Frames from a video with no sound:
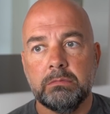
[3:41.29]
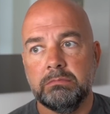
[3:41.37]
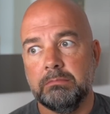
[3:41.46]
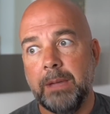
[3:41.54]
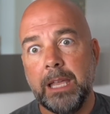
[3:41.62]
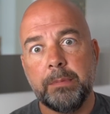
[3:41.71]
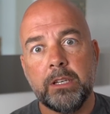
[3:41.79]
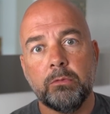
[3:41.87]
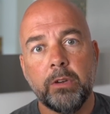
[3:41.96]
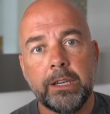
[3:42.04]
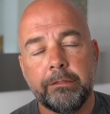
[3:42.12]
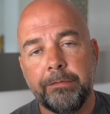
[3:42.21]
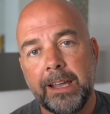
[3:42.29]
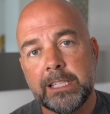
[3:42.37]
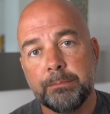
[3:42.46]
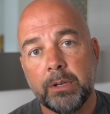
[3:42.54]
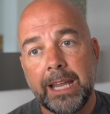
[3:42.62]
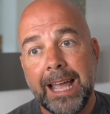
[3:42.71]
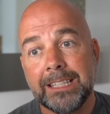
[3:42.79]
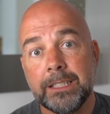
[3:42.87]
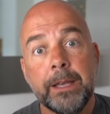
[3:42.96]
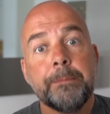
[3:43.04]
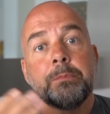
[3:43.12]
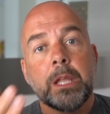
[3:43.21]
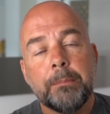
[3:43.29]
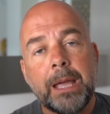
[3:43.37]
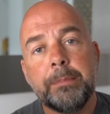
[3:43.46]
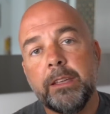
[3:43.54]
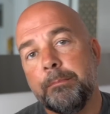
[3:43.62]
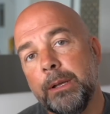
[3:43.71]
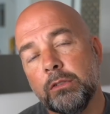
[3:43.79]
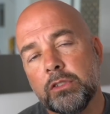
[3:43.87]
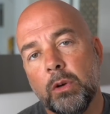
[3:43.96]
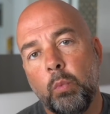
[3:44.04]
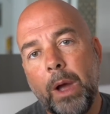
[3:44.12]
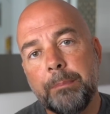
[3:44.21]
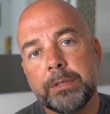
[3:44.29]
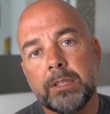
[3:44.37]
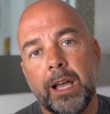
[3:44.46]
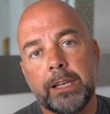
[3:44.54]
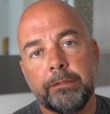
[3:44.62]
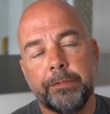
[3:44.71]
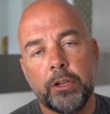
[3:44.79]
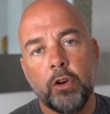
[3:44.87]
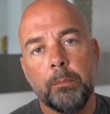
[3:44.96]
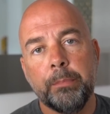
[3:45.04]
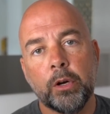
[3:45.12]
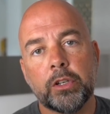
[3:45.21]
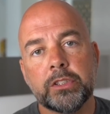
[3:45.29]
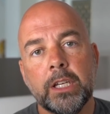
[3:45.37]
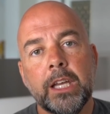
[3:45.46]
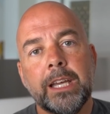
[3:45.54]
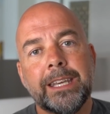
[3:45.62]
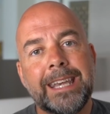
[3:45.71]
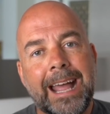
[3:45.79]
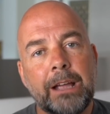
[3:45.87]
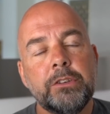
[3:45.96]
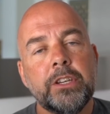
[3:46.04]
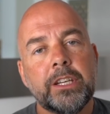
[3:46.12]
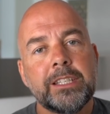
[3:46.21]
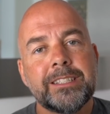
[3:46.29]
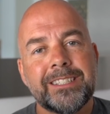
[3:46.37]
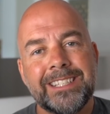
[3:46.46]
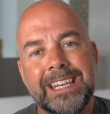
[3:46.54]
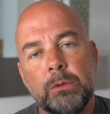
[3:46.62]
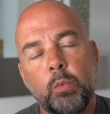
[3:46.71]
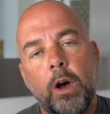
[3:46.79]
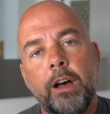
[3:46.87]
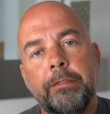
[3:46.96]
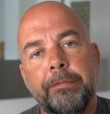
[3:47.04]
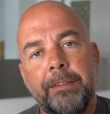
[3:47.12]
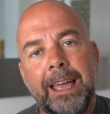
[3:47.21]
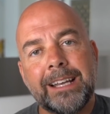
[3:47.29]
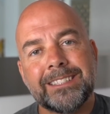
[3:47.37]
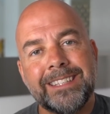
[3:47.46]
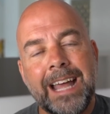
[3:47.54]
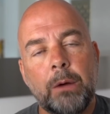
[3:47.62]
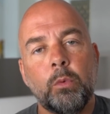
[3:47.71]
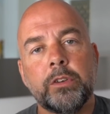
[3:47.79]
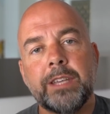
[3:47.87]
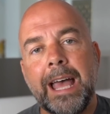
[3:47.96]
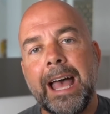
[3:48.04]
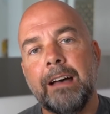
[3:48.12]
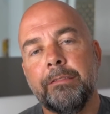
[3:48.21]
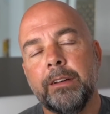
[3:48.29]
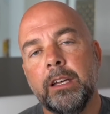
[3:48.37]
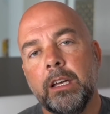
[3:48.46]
Maybe you're running Facebook ads. Maybe you built a website for your books. Now you can see what effects that would have